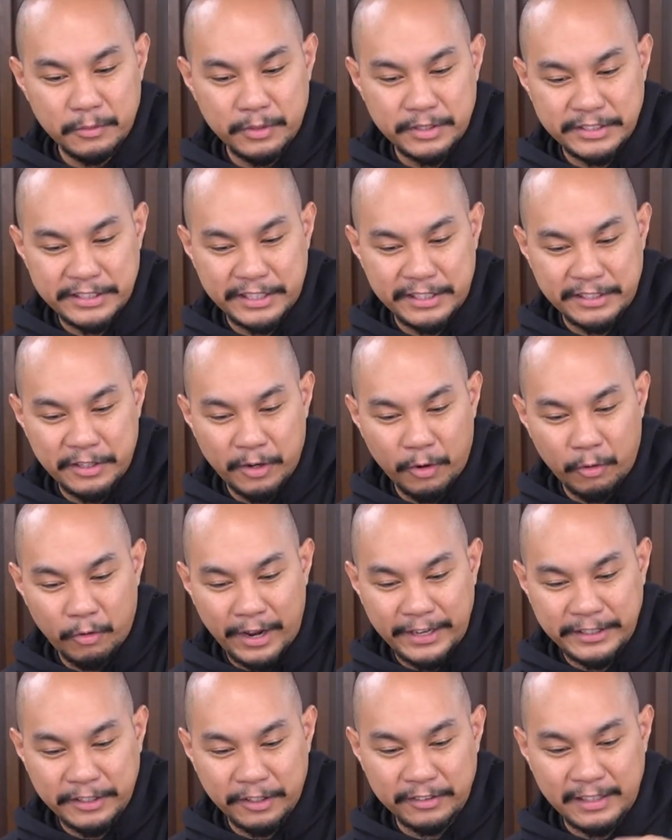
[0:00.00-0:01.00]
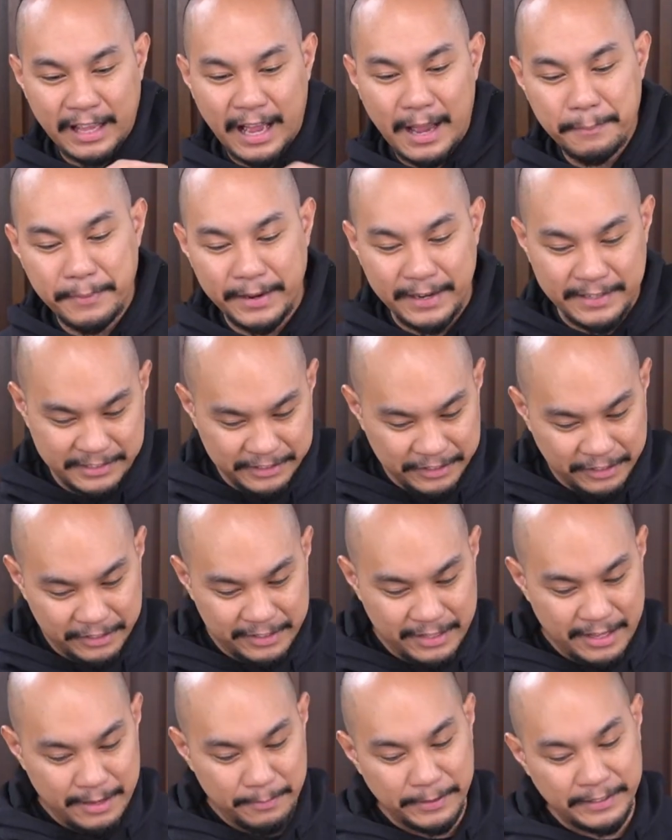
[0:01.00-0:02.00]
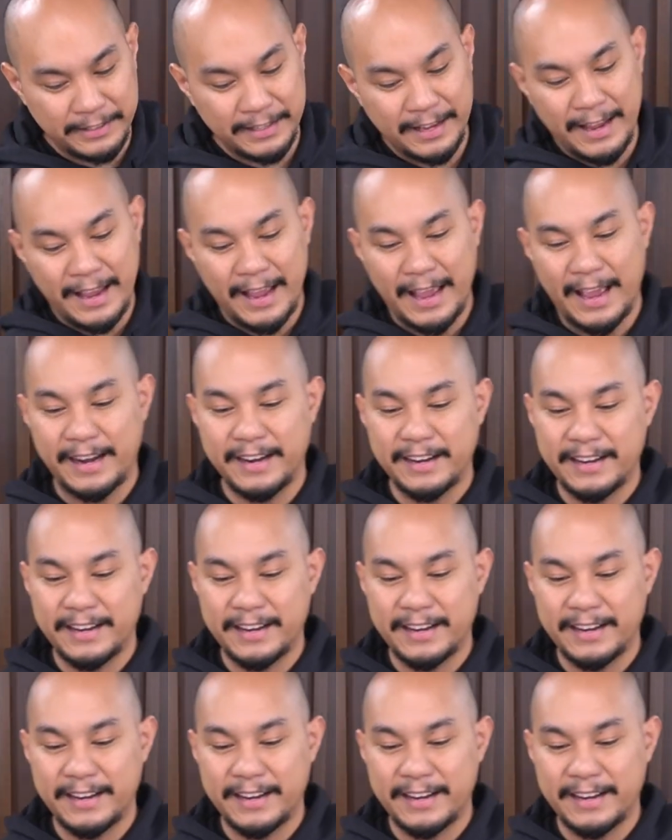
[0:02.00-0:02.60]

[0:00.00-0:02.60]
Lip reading: which can go right on top, and it's going to keep it